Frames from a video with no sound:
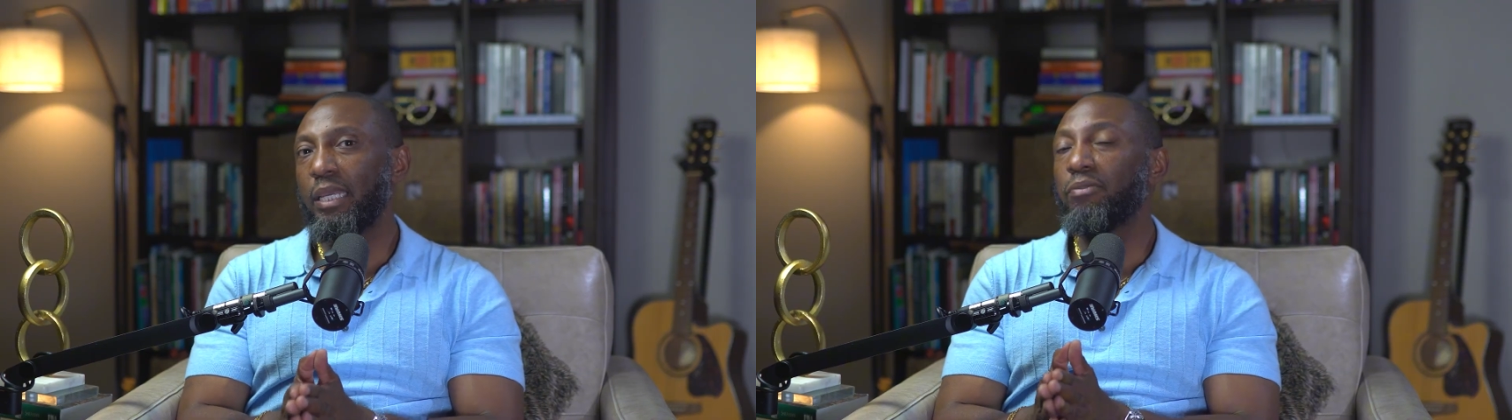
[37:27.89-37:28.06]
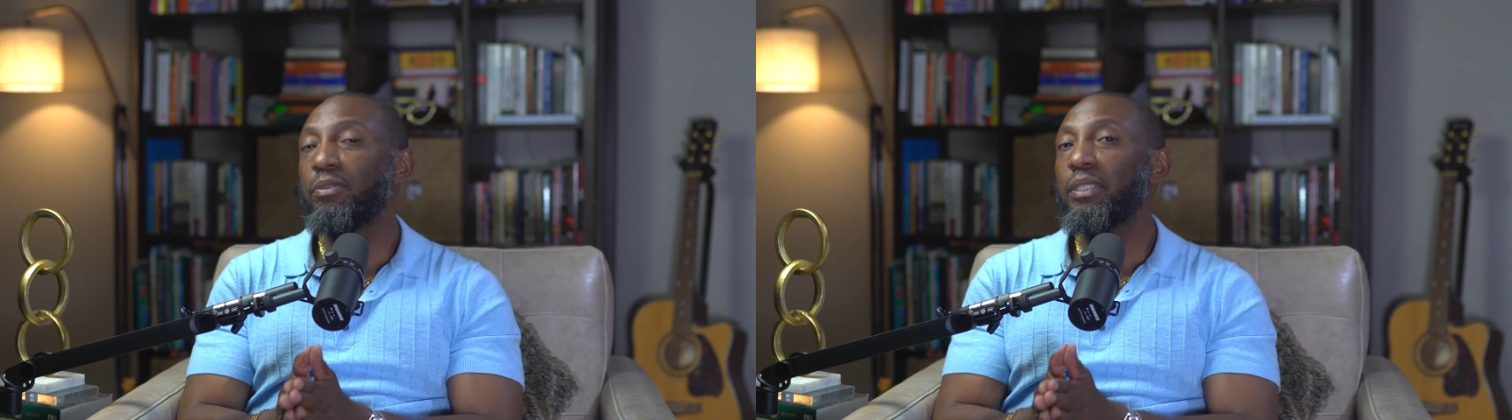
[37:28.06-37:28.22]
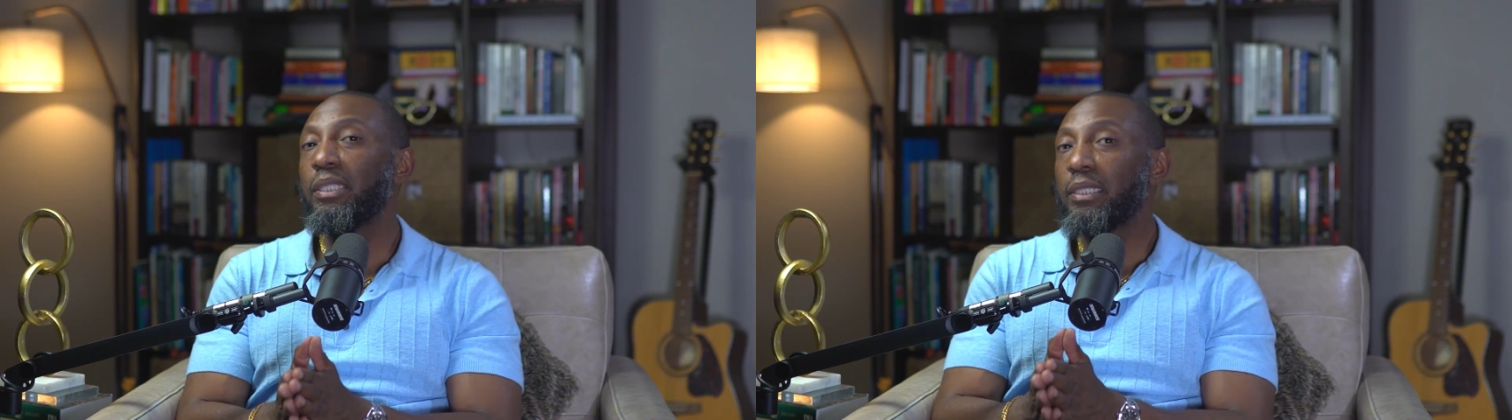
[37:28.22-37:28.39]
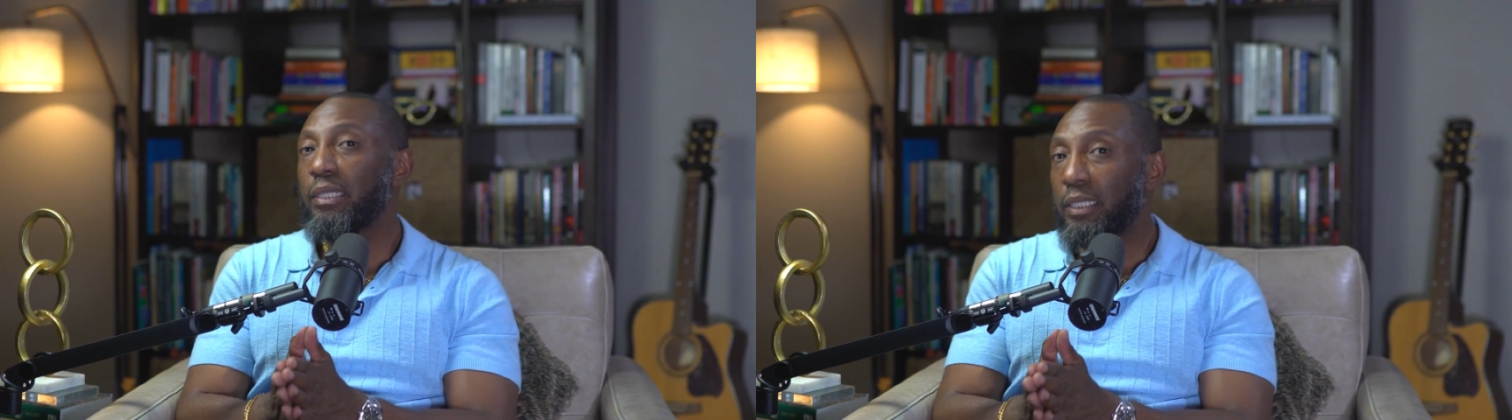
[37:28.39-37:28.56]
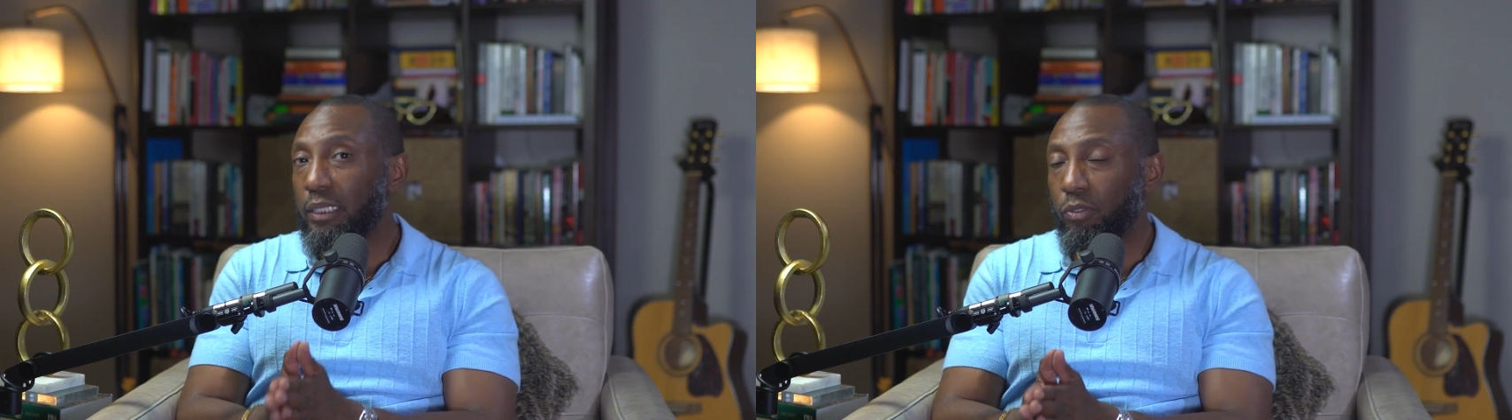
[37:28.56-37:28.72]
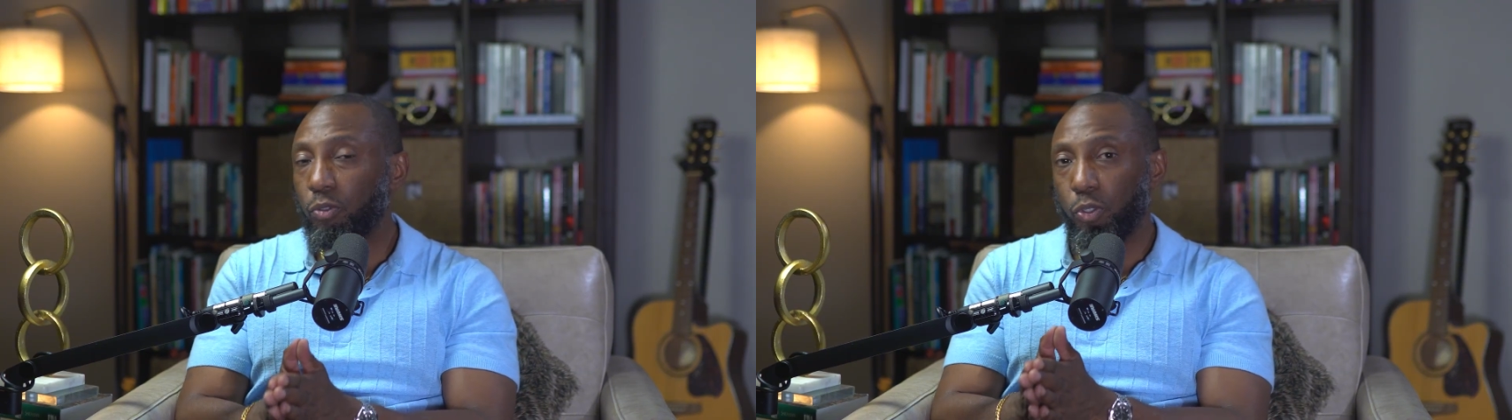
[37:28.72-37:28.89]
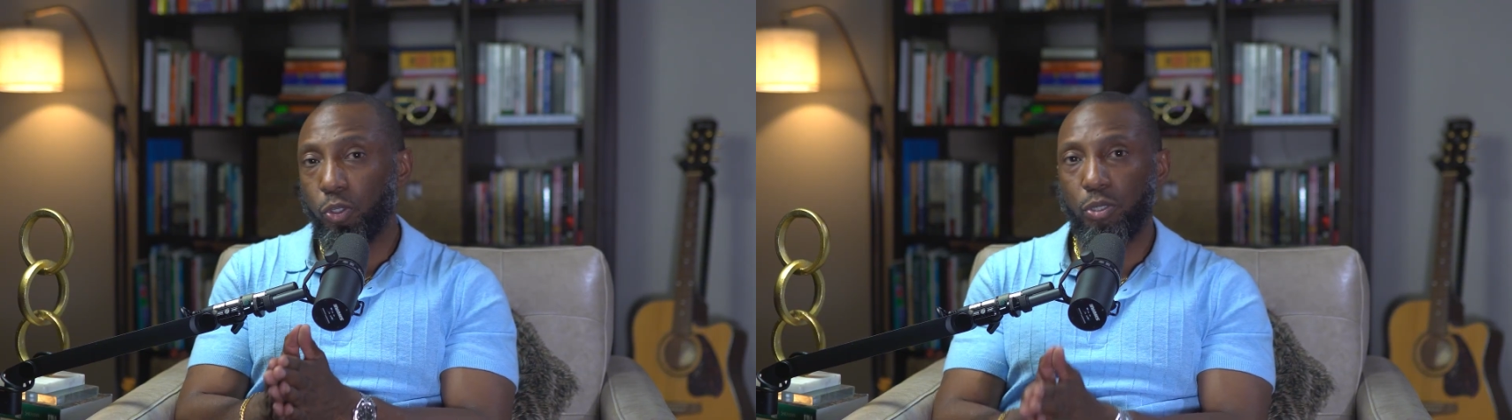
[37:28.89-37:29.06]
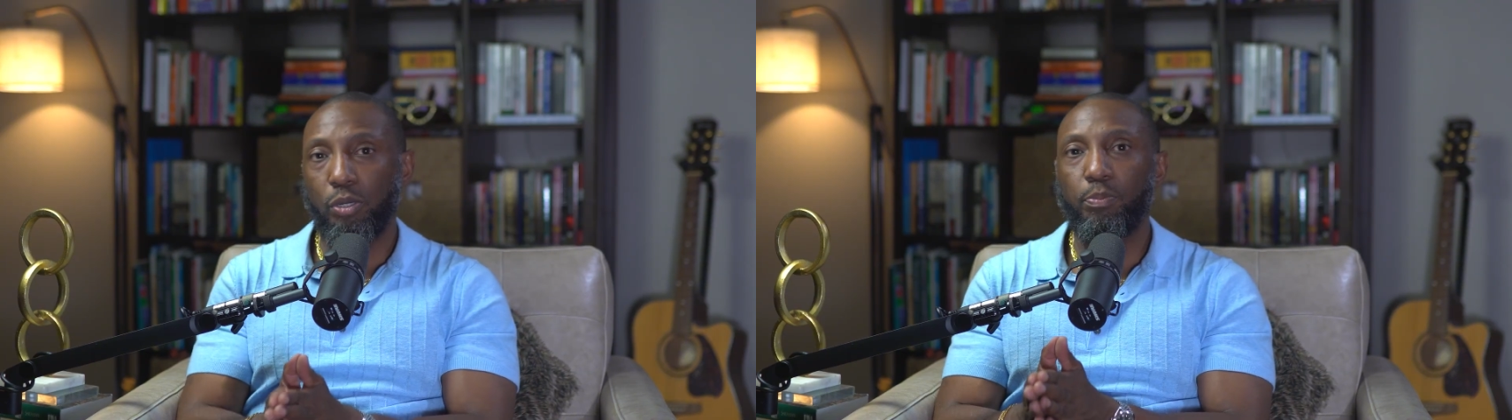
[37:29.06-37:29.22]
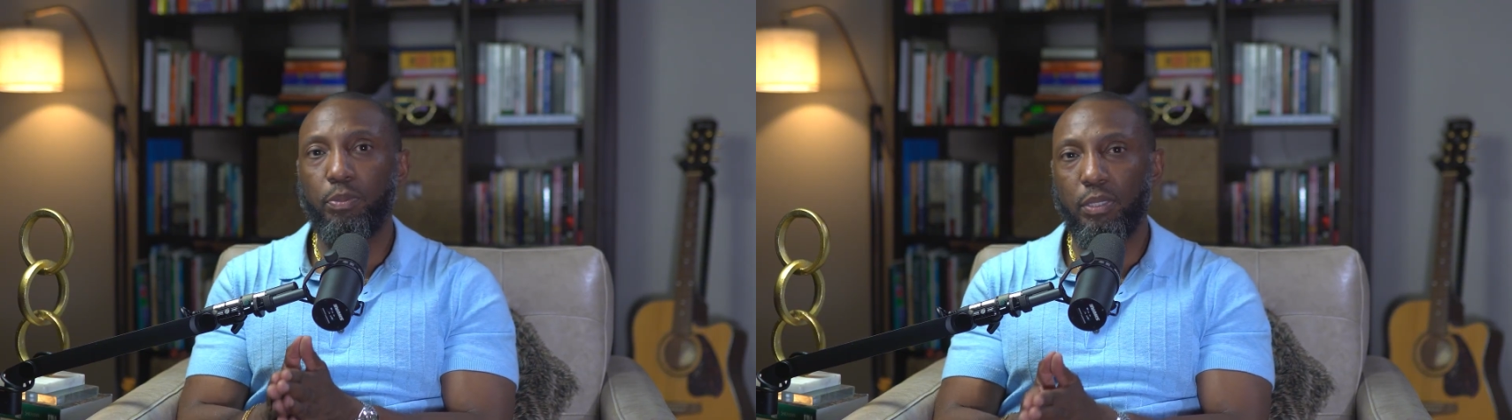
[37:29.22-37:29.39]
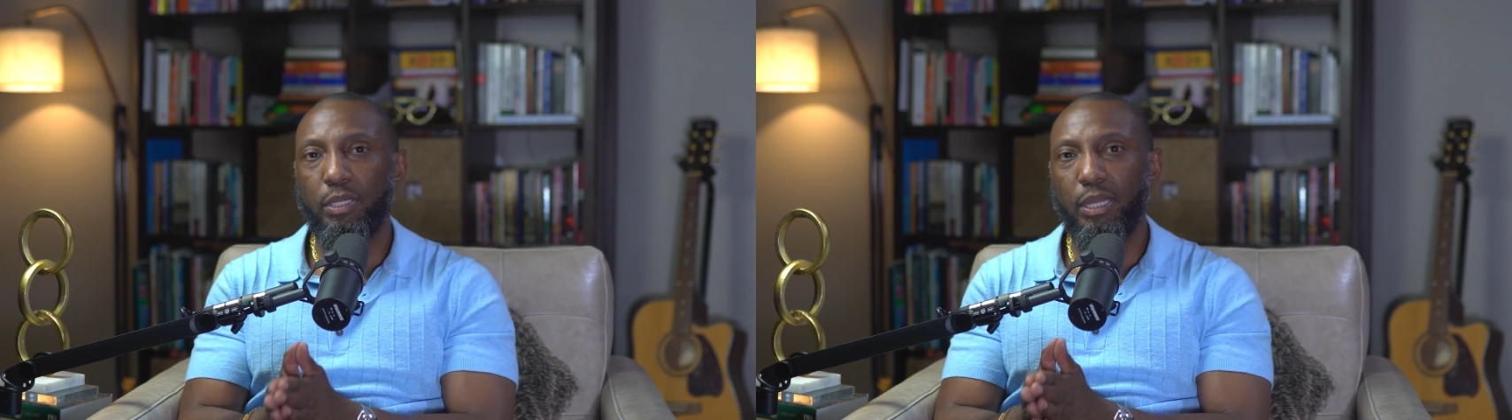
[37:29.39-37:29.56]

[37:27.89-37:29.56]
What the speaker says: even the little surplus